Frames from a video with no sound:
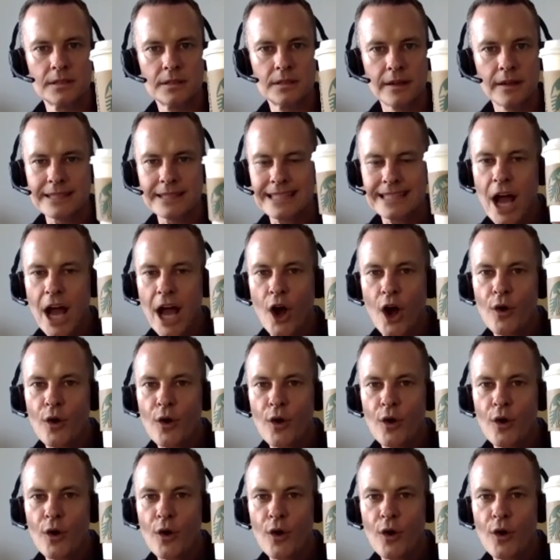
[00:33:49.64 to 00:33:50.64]
That's the
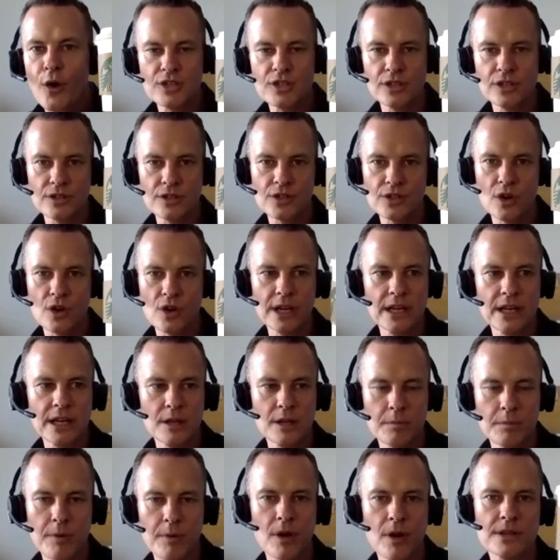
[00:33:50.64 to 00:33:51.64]
only decision that's gone into
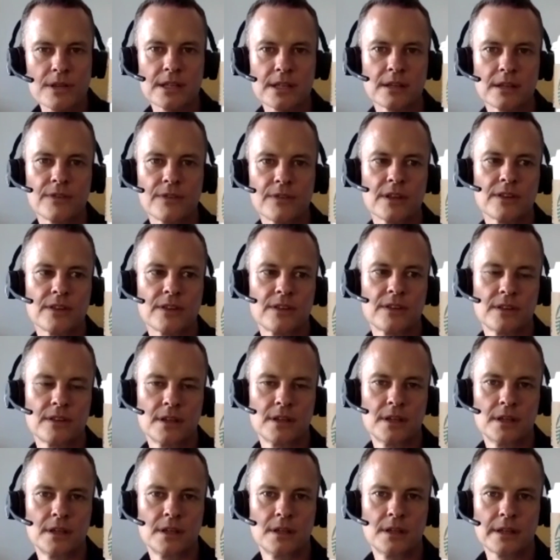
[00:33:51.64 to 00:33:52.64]
the pricing of this.
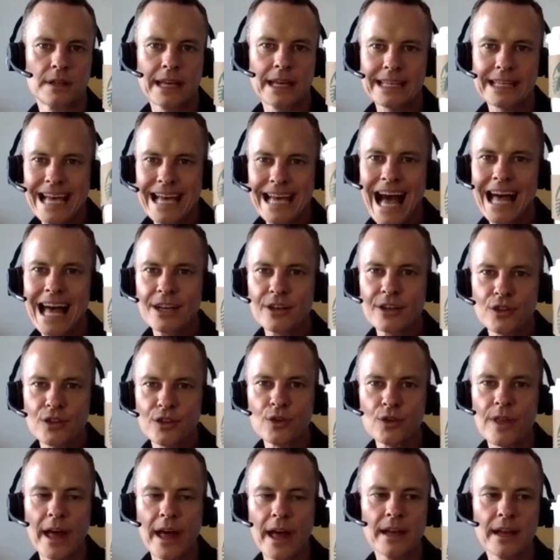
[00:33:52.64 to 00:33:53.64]
They can't
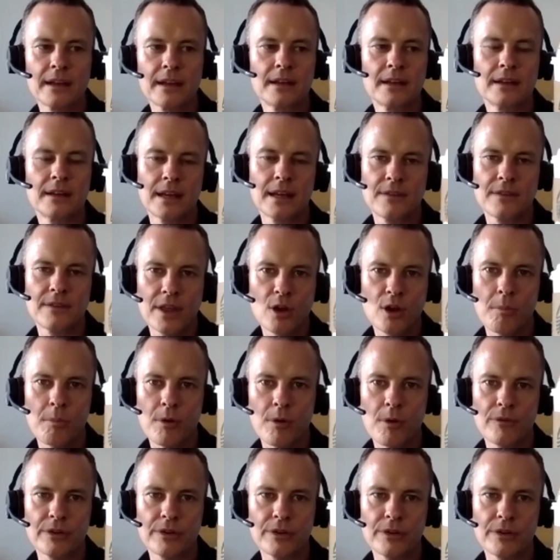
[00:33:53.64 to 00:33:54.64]
do that if they're not
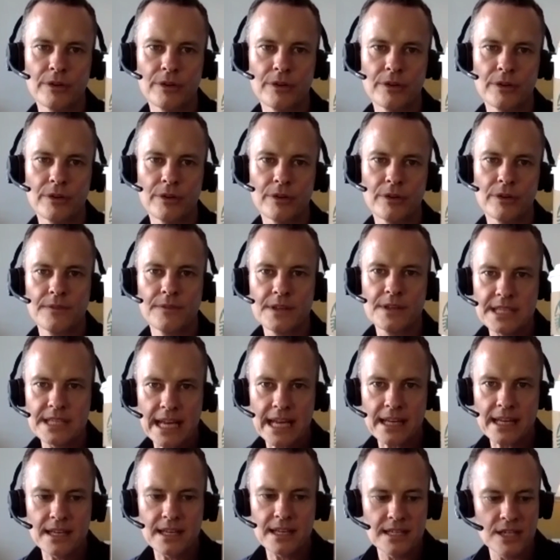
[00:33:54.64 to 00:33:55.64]
profitable. The
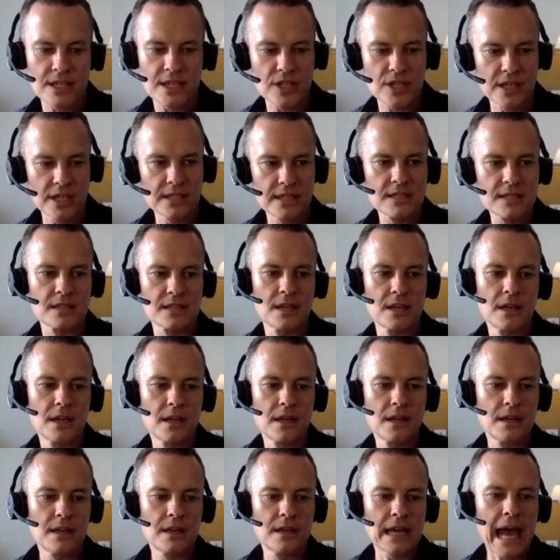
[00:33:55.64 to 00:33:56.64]
second decision is,
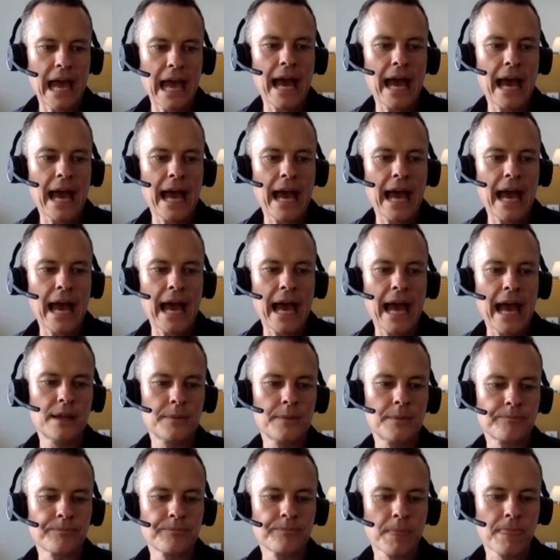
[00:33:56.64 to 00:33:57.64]
how do we
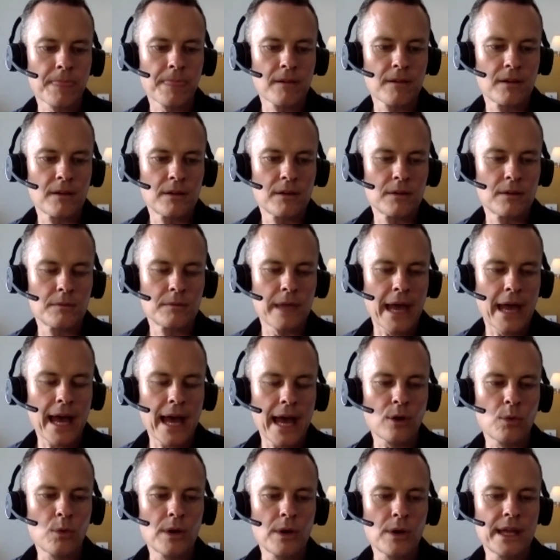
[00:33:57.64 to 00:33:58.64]

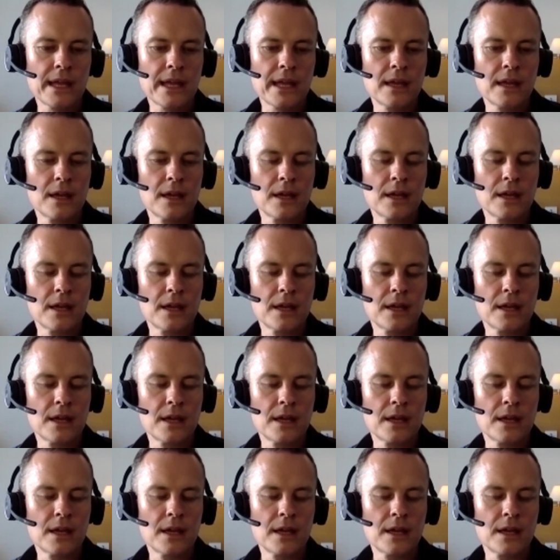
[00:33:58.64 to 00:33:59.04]
remain,